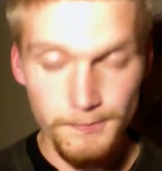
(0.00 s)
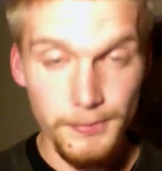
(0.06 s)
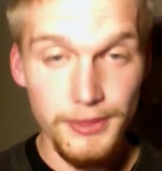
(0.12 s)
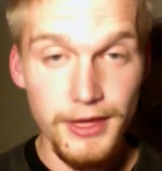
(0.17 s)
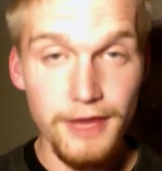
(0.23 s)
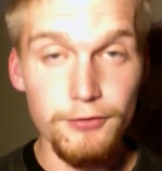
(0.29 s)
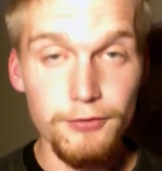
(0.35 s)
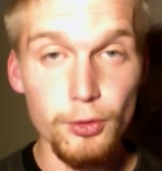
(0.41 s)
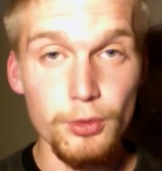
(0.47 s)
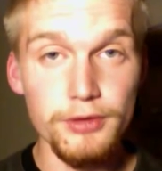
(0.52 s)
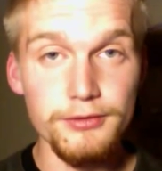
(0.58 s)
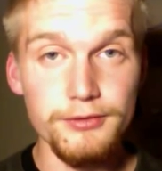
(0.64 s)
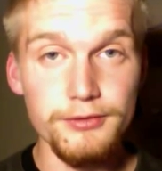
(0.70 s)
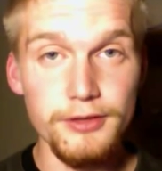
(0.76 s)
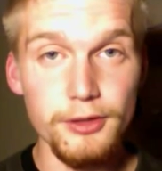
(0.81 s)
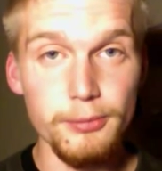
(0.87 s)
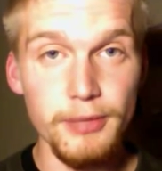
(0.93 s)
Everyone
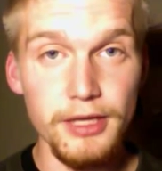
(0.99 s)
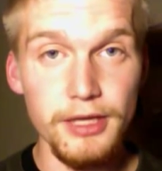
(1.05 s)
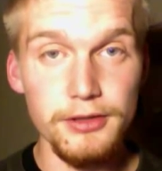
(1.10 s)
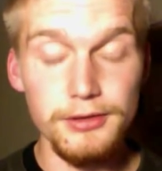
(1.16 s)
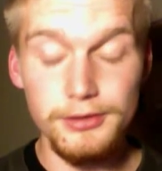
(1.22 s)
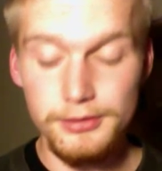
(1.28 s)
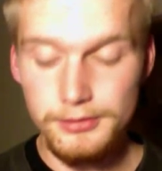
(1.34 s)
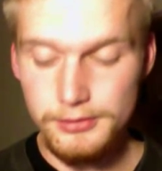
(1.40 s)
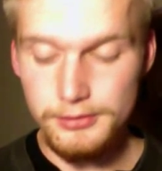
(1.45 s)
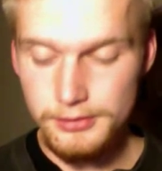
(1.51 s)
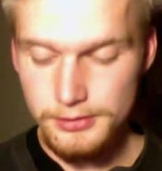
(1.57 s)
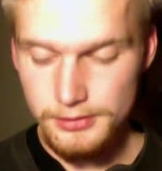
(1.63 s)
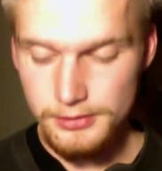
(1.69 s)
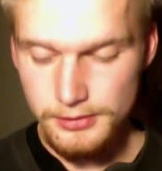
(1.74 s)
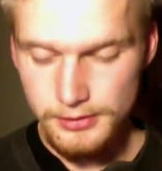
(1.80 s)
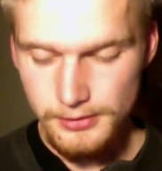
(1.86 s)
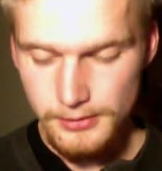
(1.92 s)
felt better.
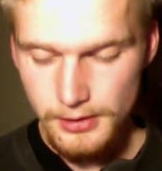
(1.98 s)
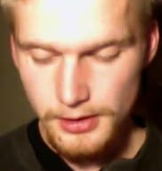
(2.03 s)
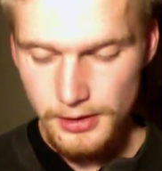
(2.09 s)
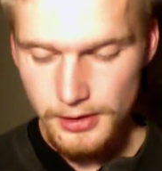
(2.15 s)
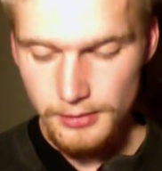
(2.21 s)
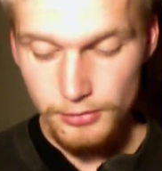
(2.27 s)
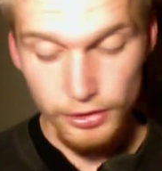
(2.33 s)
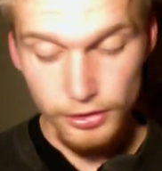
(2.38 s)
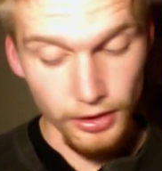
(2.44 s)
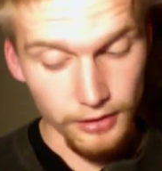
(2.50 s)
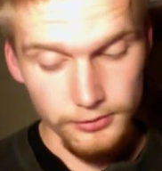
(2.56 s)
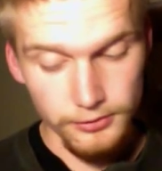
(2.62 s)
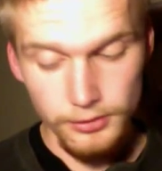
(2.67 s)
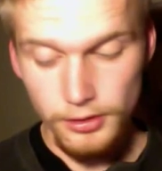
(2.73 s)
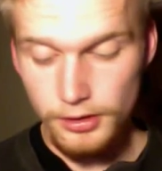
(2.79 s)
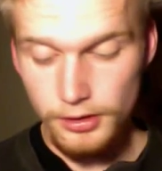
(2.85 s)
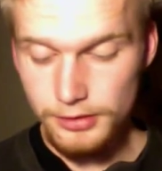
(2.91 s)
But not for
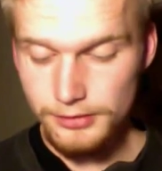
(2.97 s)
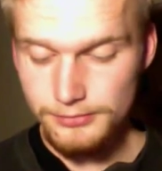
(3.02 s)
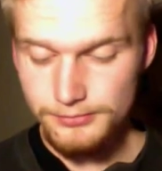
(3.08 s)
long.